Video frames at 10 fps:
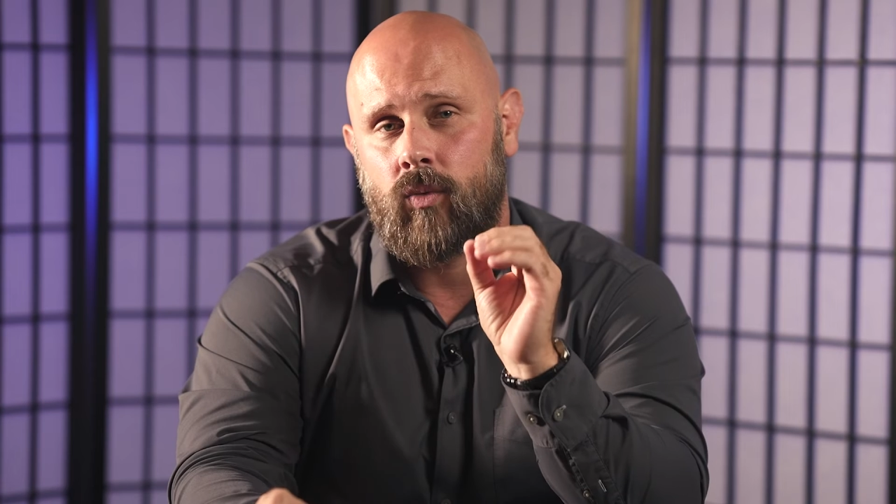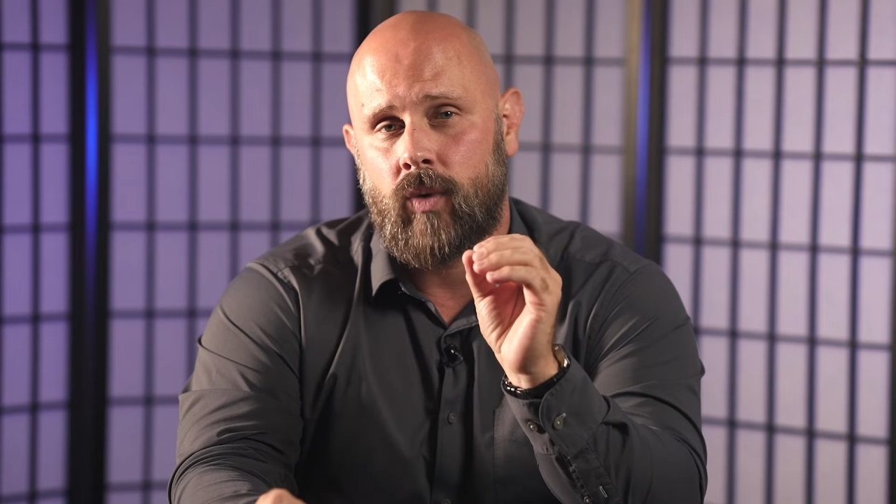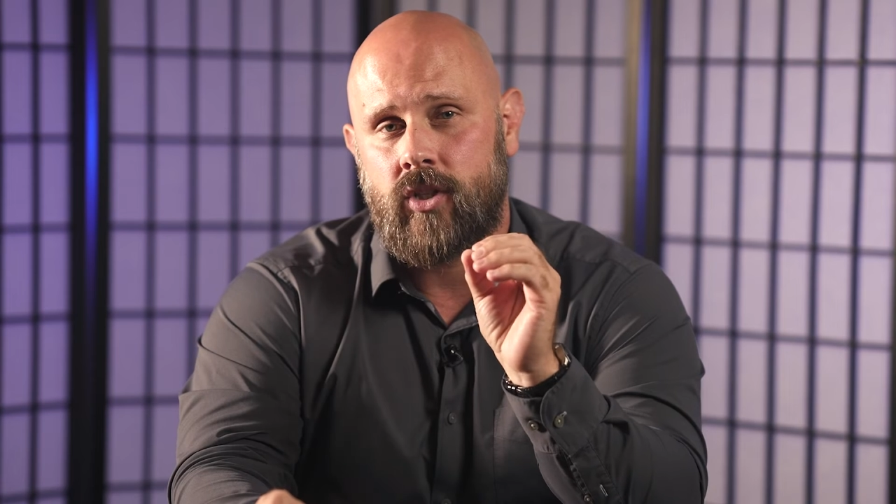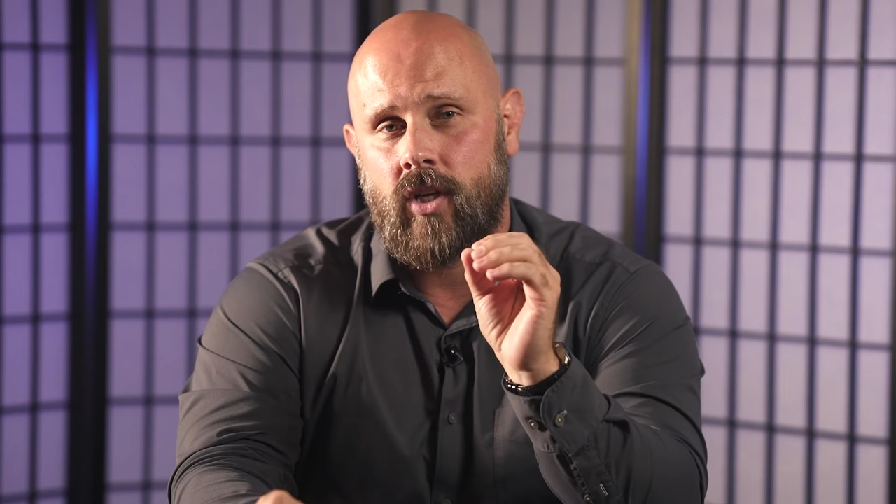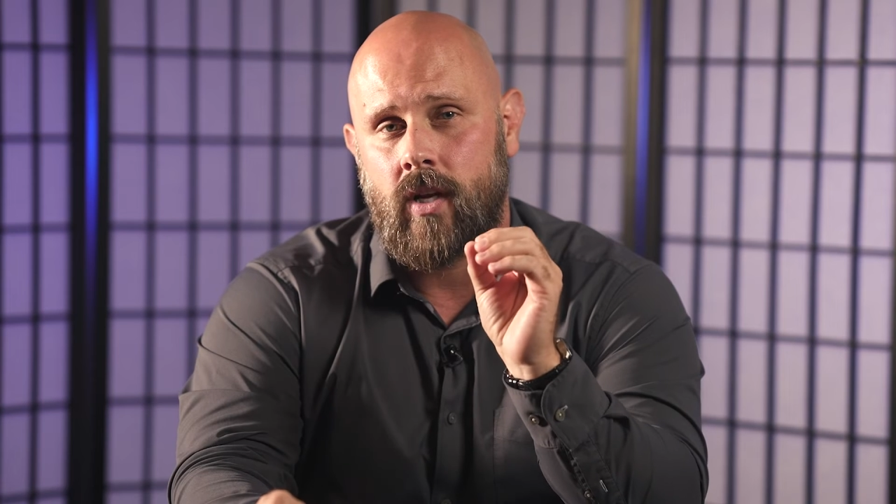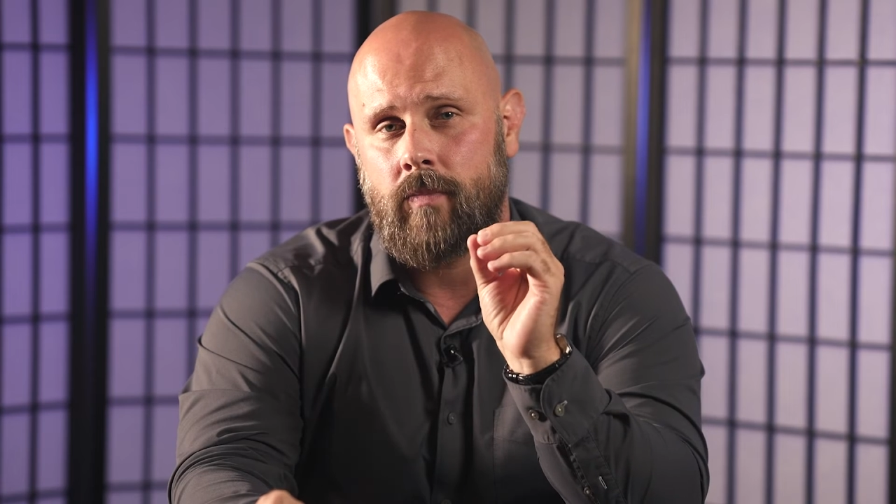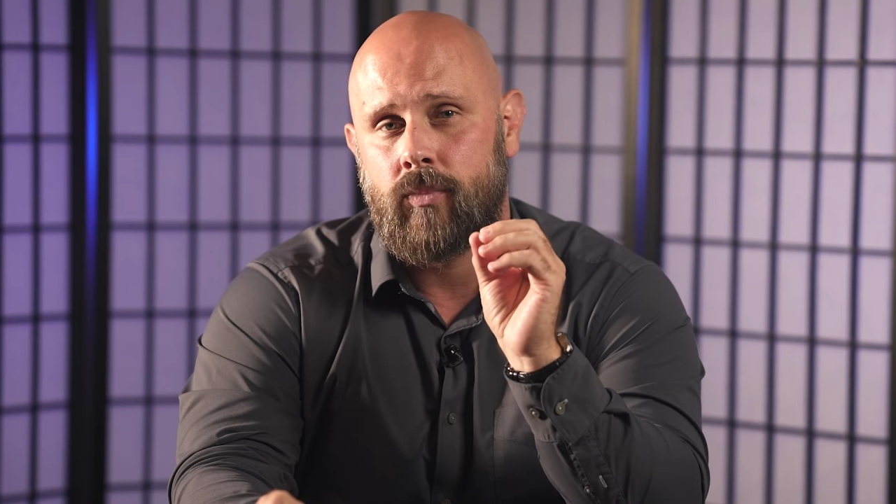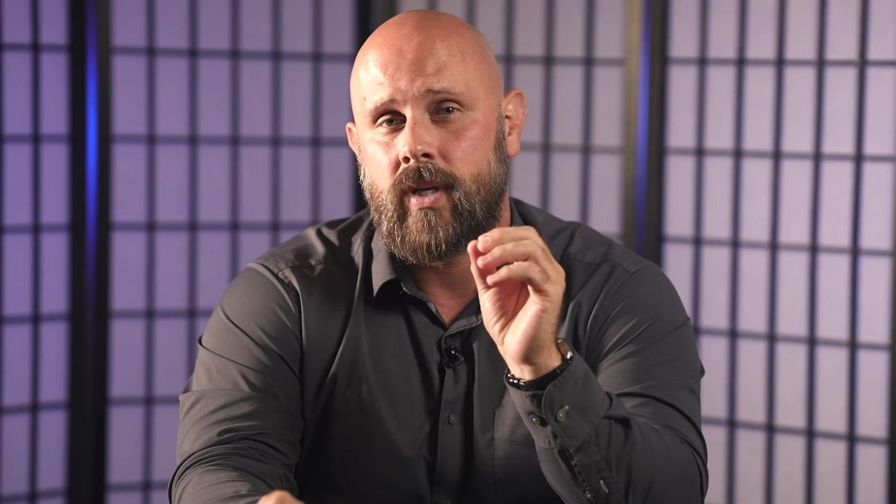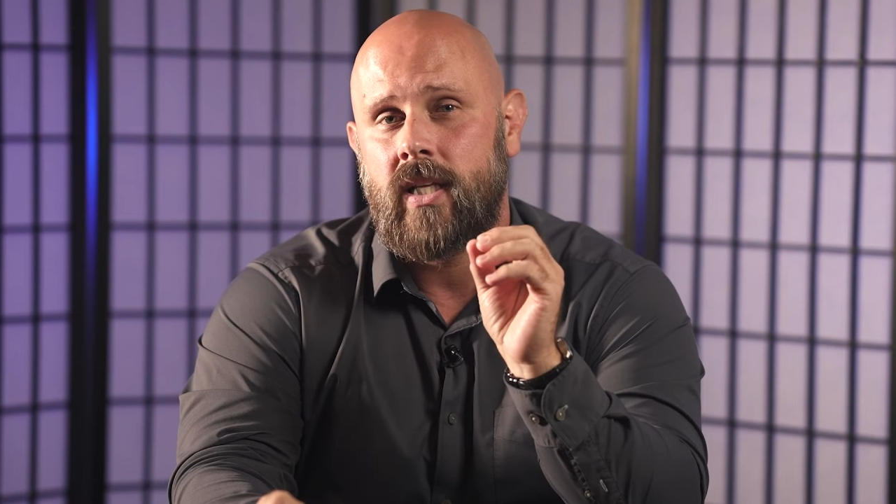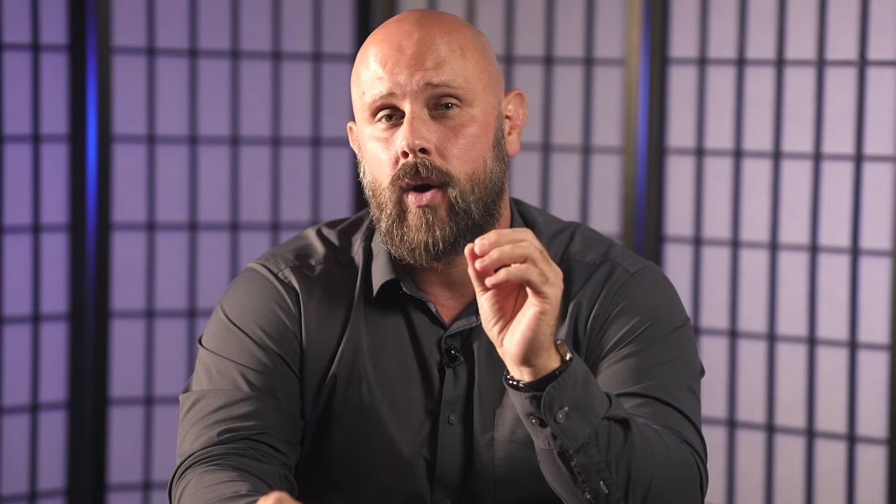rigid,
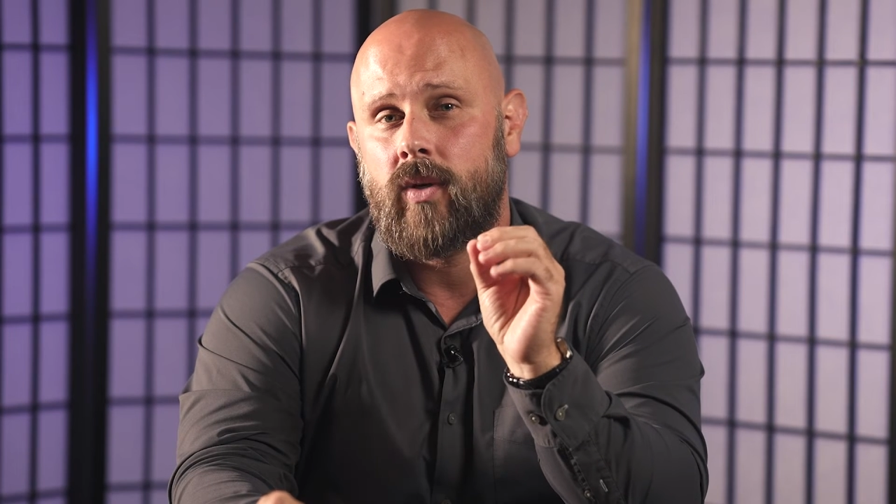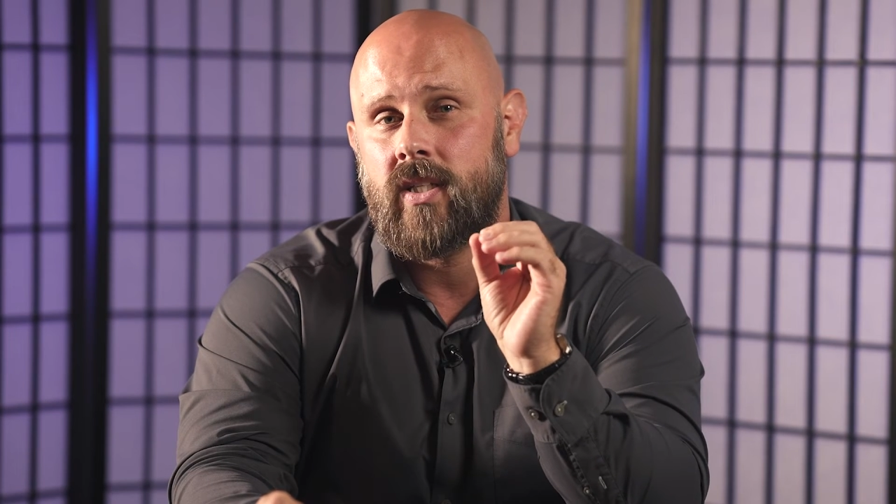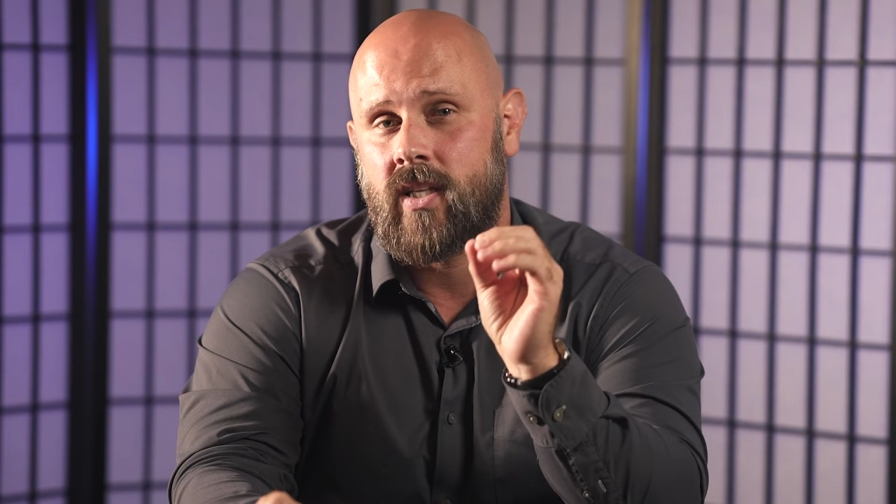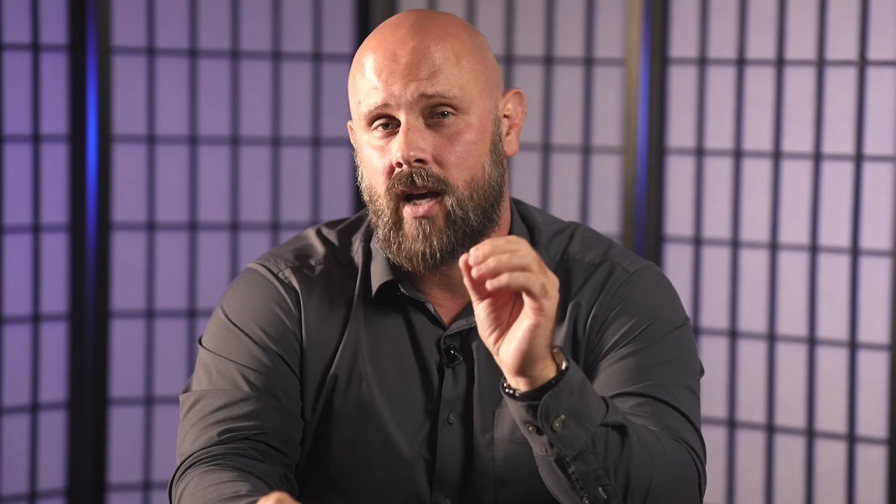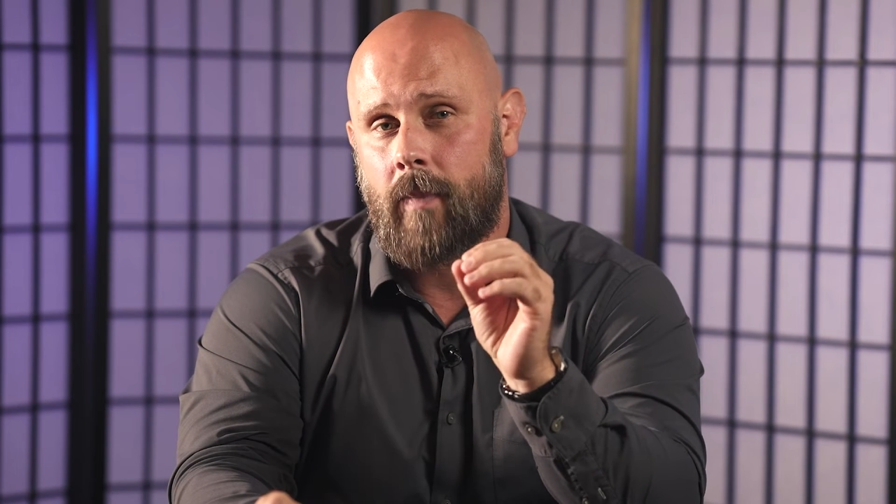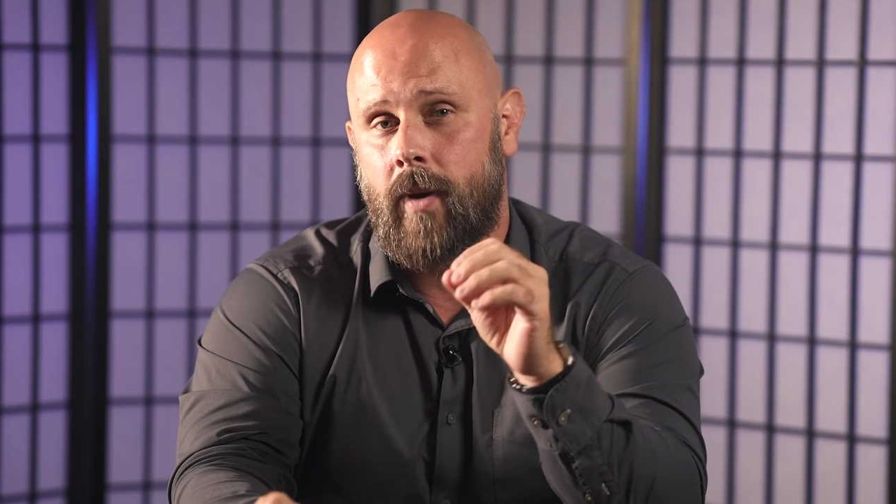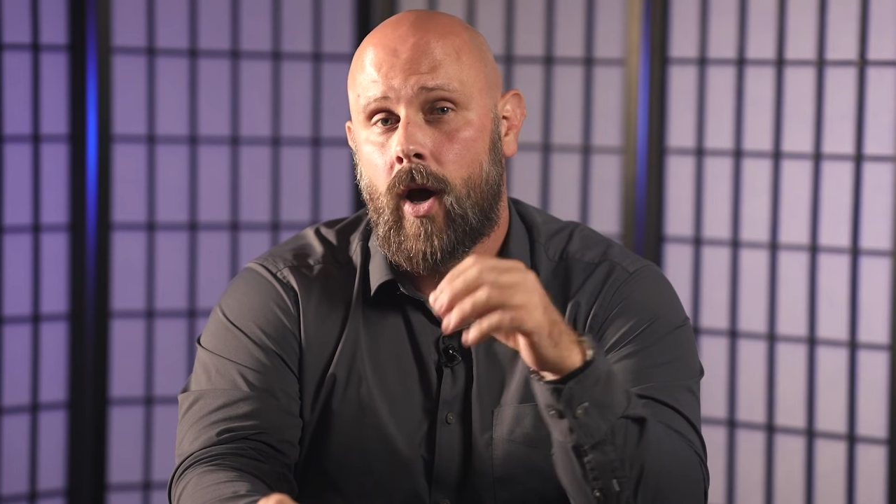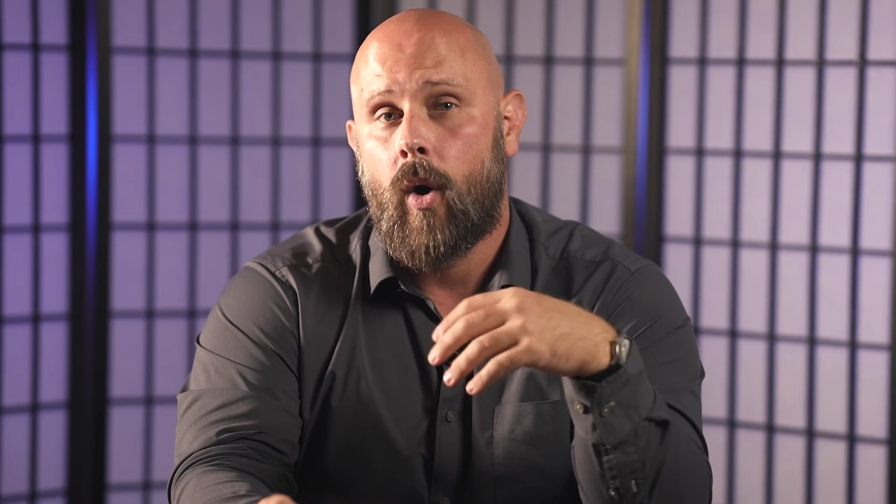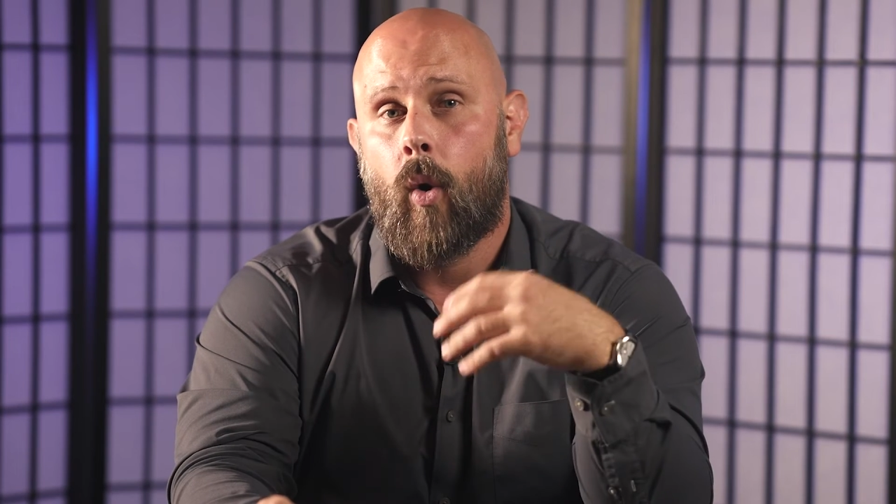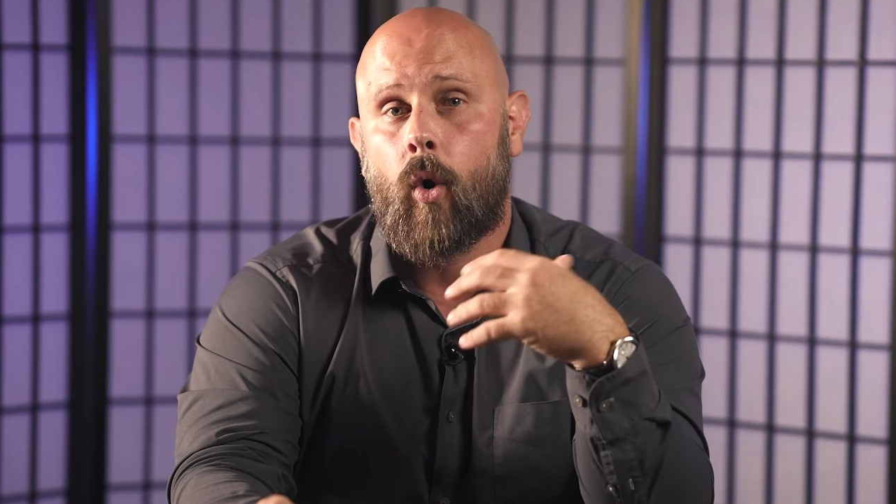preloaded cup
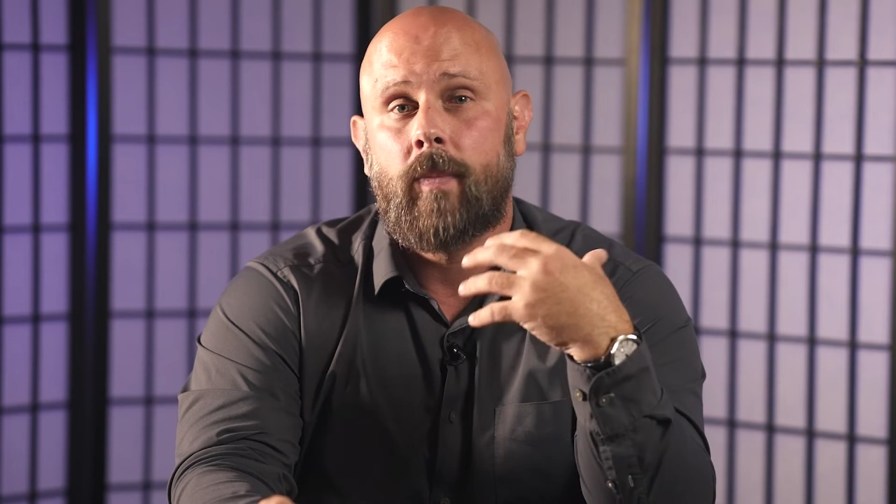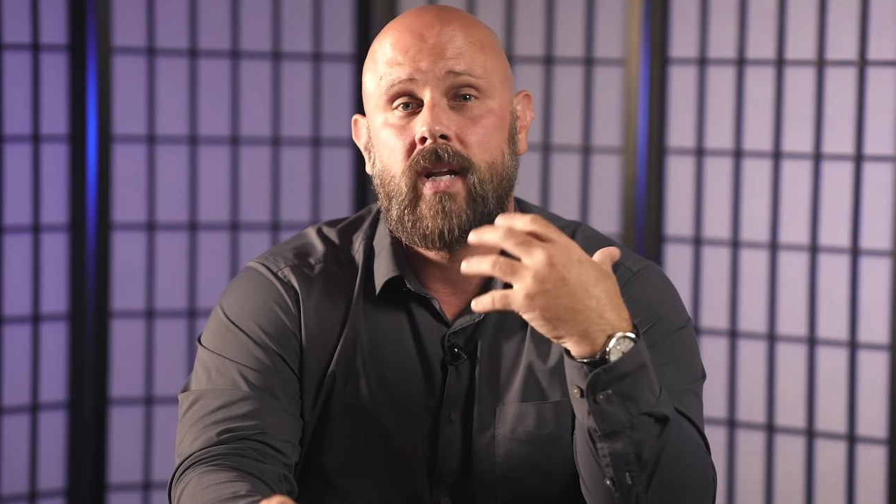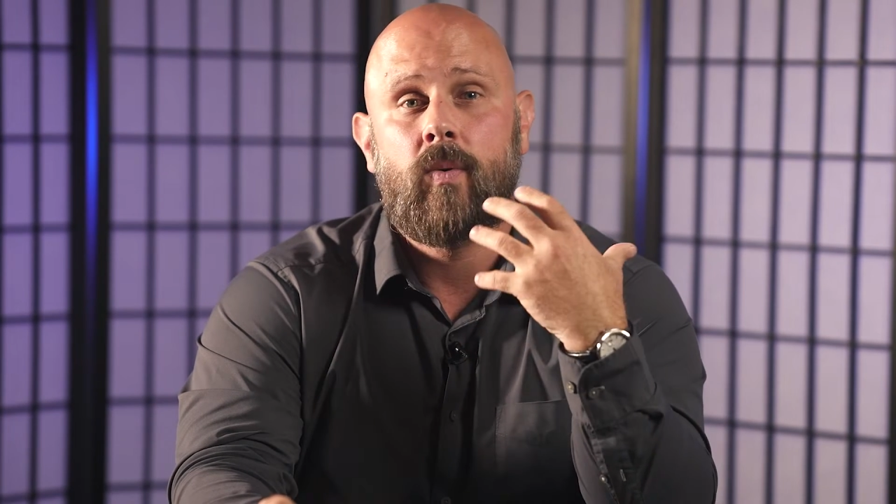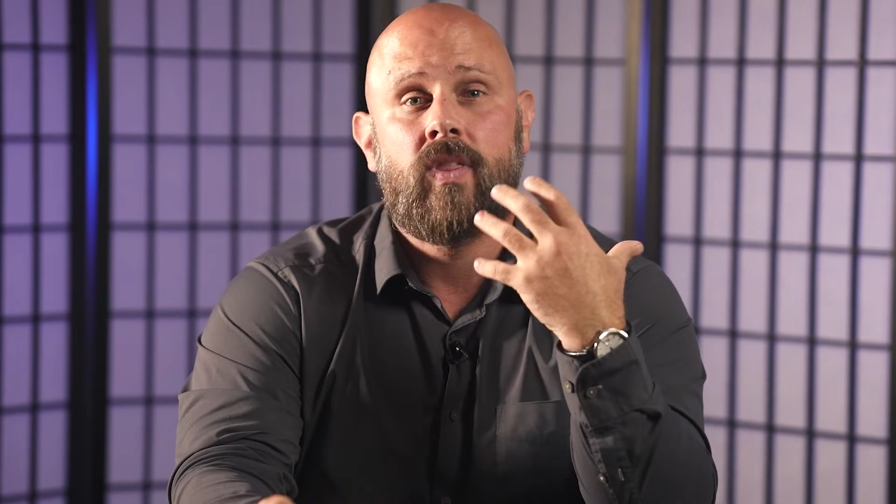orbiting